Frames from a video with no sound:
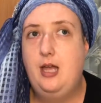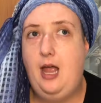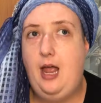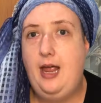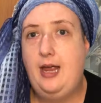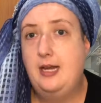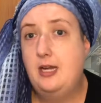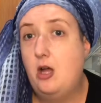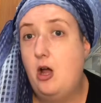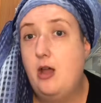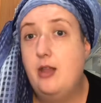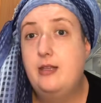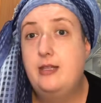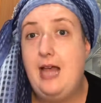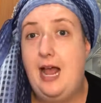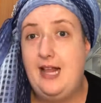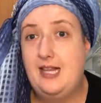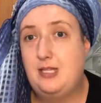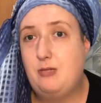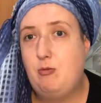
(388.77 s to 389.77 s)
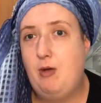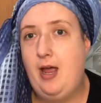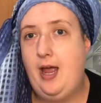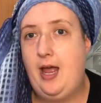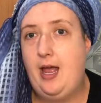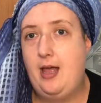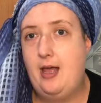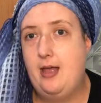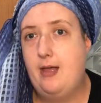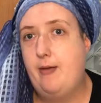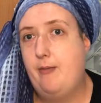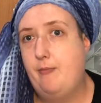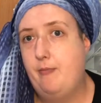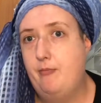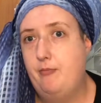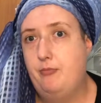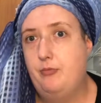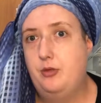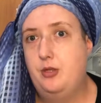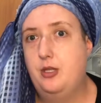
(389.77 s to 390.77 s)
And that's where
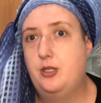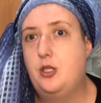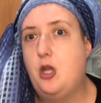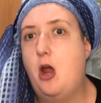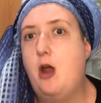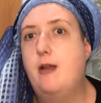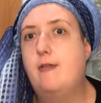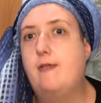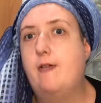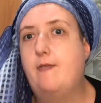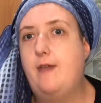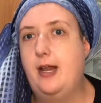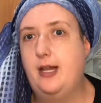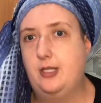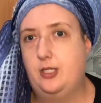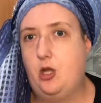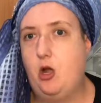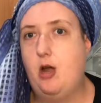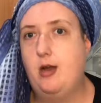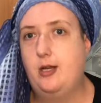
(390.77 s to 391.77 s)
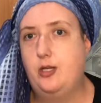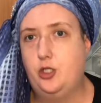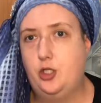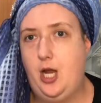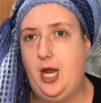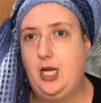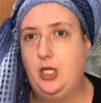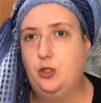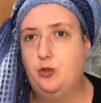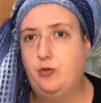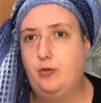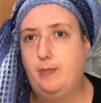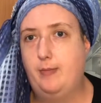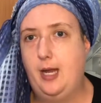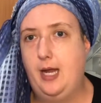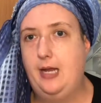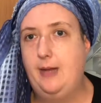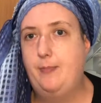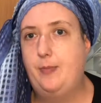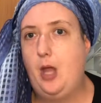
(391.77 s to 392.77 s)
the turn of events kind of changed for
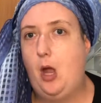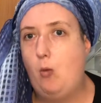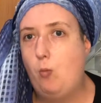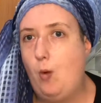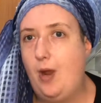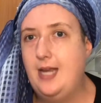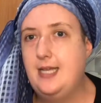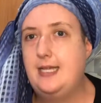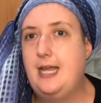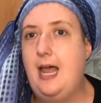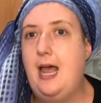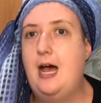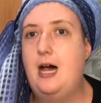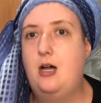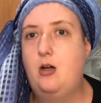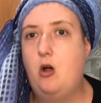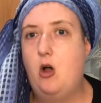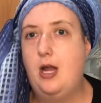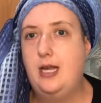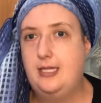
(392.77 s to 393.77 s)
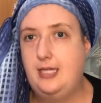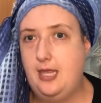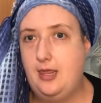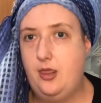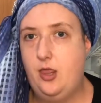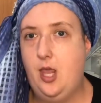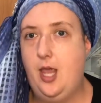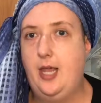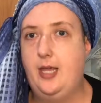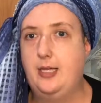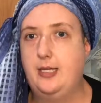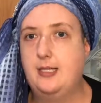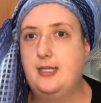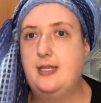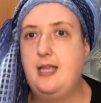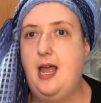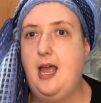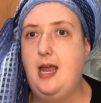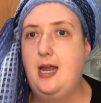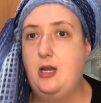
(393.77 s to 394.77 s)
me. I went out, I did
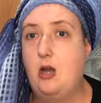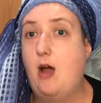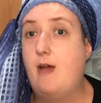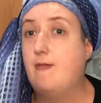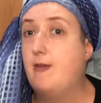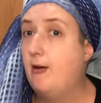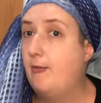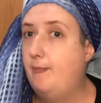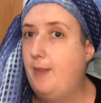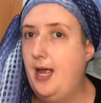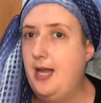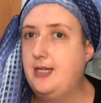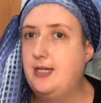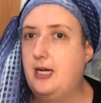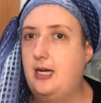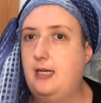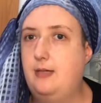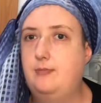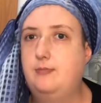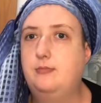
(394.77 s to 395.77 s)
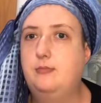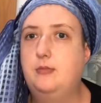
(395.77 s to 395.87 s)
things, and I felt better.